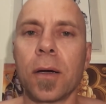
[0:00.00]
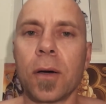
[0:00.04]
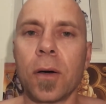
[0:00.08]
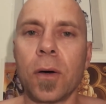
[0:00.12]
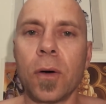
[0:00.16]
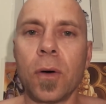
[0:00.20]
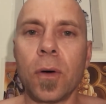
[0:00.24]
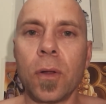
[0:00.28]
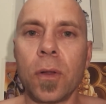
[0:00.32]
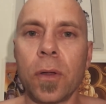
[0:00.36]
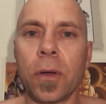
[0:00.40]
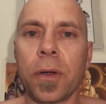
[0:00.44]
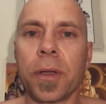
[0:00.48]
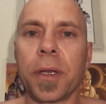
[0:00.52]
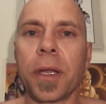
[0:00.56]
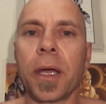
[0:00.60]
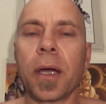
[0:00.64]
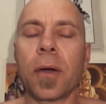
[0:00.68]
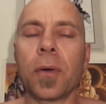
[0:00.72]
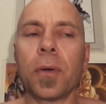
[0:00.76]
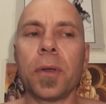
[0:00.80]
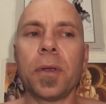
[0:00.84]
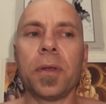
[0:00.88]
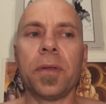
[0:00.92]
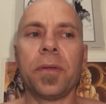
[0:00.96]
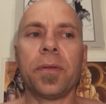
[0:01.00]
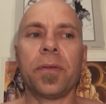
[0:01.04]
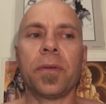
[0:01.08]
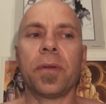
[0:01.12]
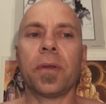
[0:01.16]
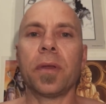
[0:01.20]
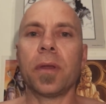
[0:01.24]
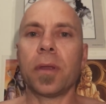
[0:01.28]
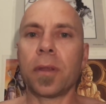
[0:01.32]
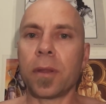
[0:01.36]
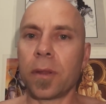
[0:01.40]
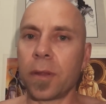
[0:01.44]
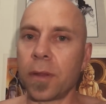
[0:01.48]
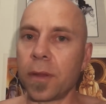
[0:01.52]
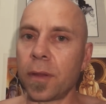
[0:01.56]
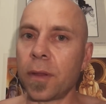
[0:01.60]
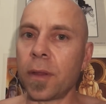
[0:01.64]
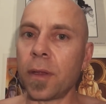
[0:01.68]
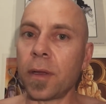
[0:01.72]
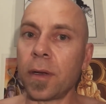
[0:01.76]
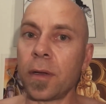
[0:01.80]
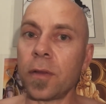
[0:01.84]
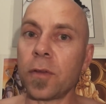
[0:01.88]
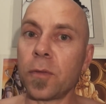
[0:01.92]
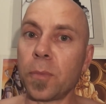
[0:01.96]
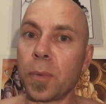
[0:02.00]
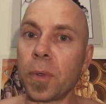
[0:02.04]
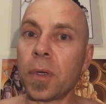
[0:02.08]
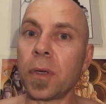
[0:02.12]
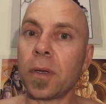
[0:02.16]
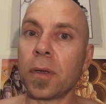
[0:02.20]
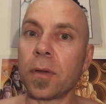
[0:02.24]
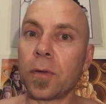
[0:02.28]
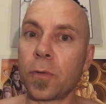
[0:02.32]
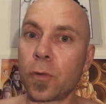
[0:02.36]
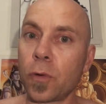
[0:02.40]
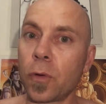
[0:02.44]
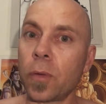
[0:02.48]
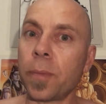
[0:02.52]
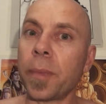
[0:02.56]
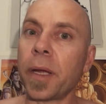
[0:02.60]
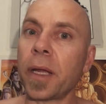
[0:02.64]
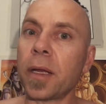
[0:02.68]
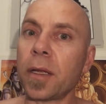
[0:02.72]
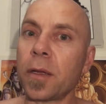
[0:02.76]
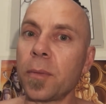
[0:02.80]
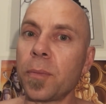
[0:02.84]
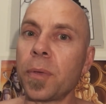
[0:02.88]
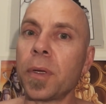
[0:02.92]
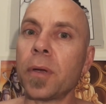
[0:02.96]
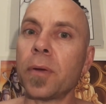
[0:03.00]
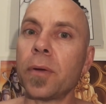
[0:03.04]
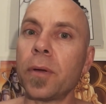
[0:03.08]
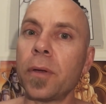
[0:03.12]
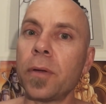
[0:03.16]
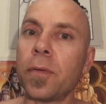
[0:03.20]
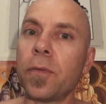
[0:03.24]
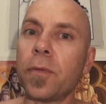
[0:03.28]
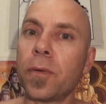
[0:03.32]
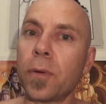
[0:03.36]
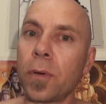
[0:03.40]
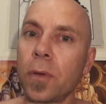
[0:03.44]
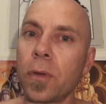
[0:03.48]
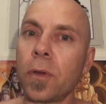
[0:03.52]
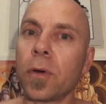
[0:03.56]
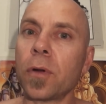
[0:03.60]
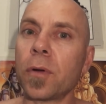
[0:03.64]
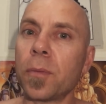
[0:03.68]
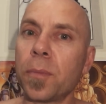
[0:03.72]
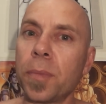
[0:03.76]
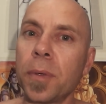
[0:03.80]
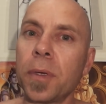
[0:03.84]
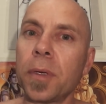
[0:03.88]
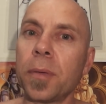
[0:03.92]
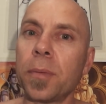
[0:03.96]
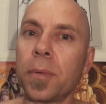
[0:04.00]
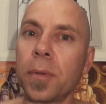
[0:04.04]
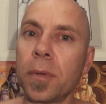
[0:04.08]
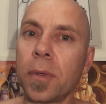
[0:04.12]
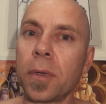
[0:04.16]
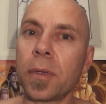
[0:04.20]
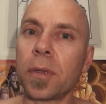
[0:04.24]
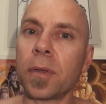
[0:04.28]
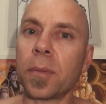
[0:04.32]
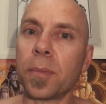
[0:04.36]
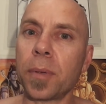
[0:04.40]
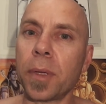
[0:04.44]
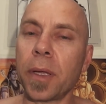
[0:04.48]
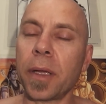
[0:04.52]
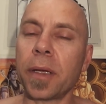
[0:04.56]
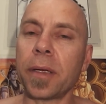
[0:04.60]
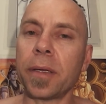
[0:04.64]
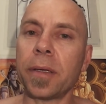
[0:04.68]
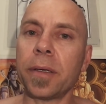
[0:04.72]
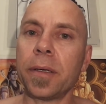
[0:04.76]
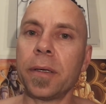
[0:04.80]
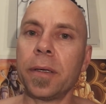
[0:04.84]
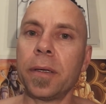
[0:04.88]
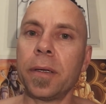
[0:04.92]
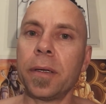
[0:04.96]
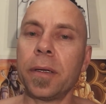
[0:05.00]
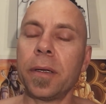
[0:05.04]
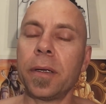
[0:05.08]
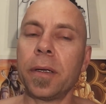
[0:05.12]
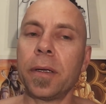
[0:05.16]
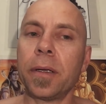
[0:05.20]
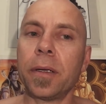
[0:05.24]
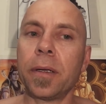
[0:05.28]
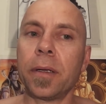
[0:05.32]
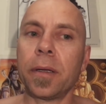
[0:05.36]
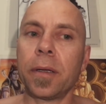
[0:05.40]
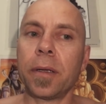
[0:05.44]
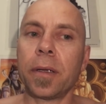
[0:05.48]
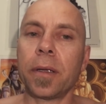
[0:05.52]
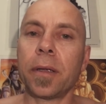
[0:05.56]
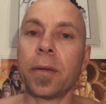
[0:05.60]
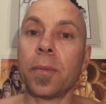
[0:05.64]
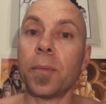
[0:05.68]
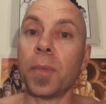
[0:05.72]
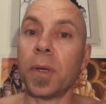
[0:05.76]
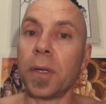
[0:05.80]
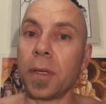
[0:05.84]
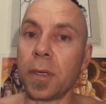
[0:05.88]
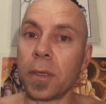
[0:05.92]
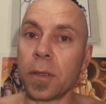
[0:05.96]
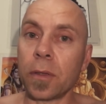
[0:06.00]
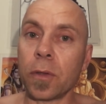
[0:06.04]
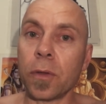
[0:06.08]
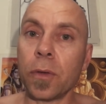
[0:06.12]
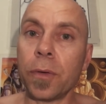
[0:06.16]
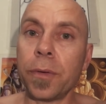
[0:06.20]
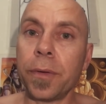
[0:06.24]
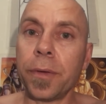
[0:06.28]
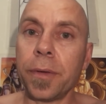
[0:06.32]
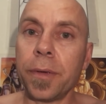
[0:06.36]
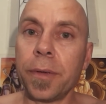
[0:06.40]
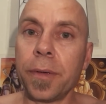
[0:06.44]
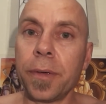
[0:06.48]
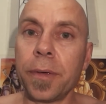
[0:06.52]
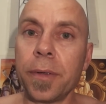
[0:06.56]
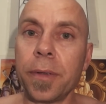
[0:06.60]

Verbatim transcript: All I know is that it's been a traumatic period for a lot of people on the planet, me included.